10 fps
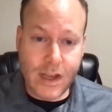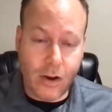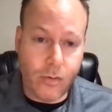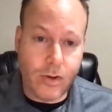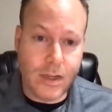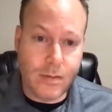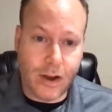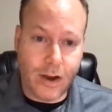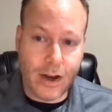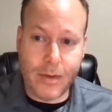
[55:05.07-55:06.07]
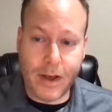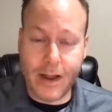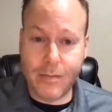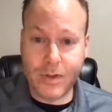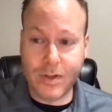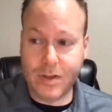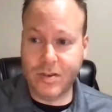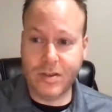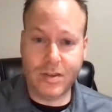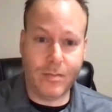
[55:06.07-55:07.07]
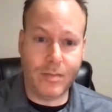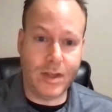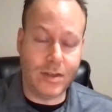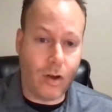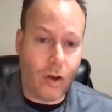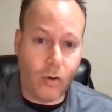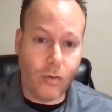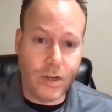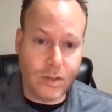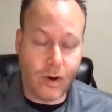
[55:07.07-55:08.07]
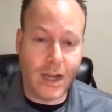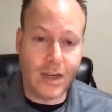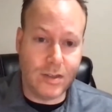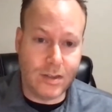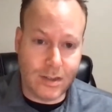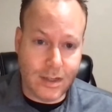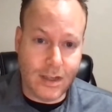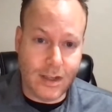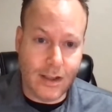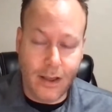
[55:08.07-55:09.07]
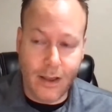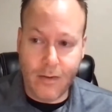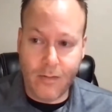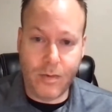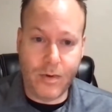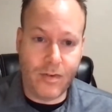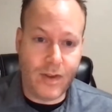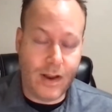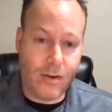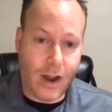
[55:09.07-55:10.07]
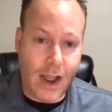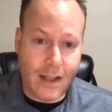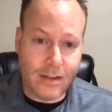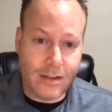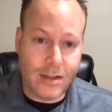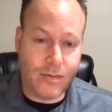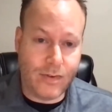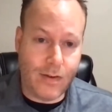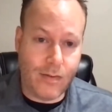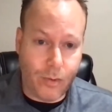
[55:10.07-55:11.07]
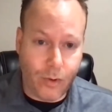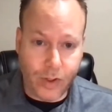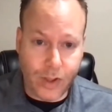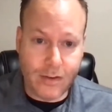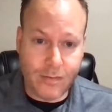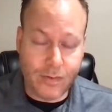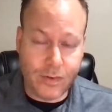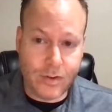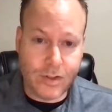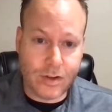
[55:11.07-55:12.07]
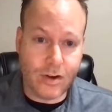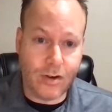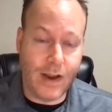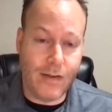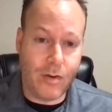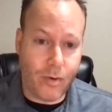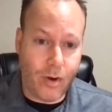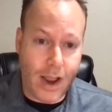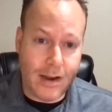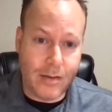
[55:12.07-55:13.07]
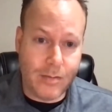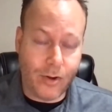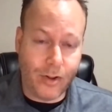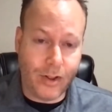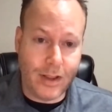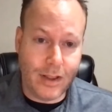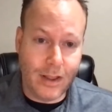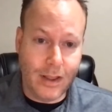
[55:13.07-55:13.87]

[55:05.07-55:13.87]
I know we keep talking about it, but there's just something to always watch and see from your favorite athlete, your favorite bowling influencer, your favorite brand in bowling.